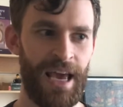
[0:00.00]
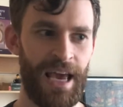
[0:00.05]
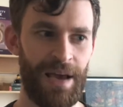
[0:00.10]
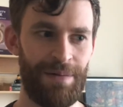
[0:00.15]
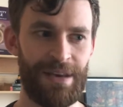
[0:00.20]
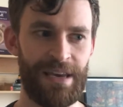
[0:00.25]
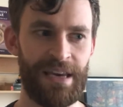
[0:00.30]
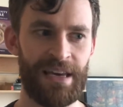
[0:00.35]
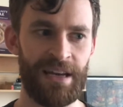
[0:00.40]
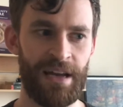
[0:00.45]

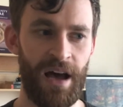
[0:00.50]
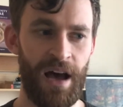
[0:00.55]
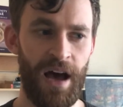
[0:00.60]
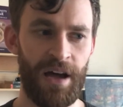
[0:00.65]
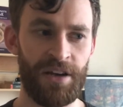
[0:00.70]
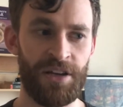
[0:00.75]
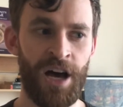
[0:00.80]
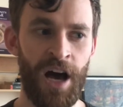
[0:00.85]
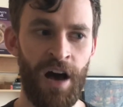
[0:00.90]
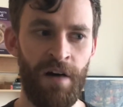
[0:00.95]
And we get
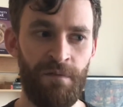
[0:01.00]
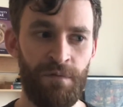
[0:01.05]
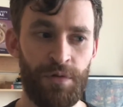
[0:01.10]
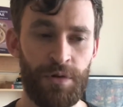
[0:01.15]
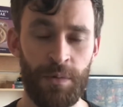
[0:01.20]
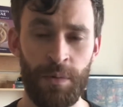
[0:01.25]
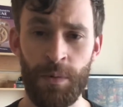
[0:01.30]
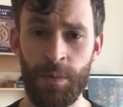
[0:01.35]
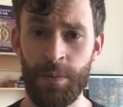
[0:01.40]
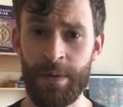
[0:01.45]

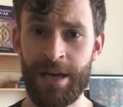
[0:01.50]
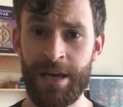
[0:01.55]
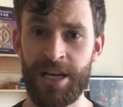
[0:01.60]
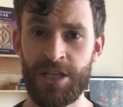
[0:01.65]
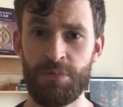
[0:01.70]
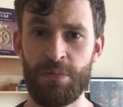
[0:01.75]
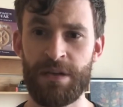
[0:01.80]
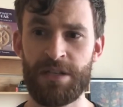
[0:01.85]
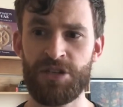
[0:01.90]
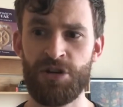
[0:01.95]
uncomfortable
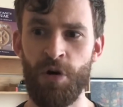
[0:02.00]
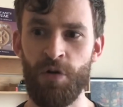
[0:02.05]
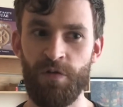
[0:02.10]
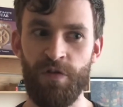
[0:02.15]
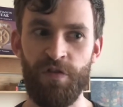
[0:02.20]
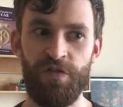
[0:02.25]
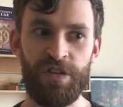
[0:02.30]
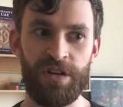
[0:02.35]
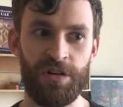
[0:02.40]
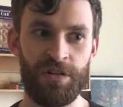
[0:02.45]
because we don't
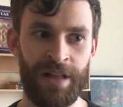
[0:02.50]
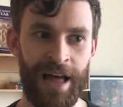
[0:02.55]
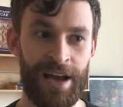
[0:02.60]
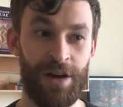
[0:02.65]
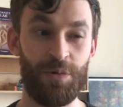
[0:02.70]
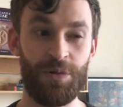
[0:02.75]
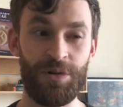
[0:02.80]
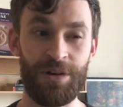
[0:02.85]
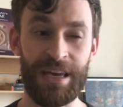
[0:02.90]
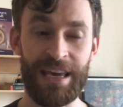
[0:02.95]
feel
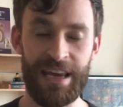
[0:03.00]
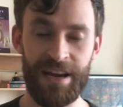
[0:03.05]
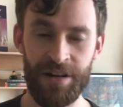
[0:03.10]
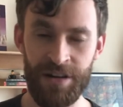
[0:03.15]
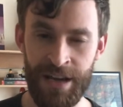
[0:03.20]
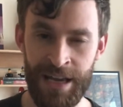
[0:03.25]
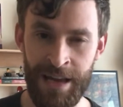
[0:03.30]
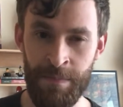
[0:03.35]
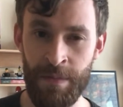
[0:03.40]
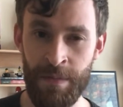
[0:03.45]
like we'll hear
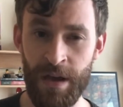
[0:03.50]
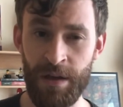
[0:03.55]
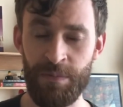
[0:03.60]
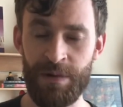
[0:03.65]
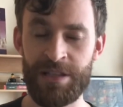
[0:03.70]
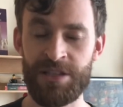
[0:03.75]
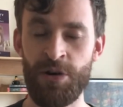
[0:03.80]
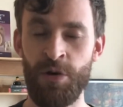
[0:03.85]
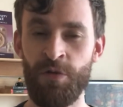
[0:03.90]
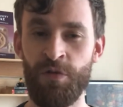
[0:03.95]
Him, and
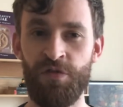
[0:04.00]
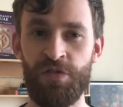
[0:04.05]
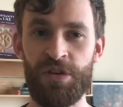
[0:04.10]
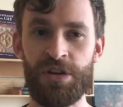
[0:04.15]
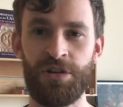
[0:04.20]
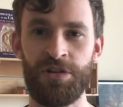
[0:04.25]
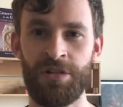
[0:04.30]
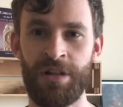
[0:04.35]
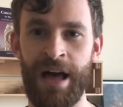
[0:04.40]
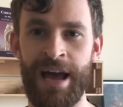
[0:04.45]
we don't
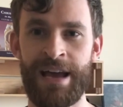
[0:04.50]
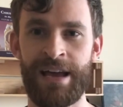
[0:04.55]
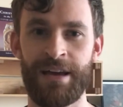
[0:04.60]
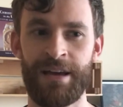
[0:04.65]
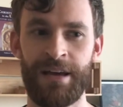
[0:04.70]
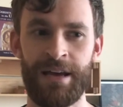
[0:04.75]
feel like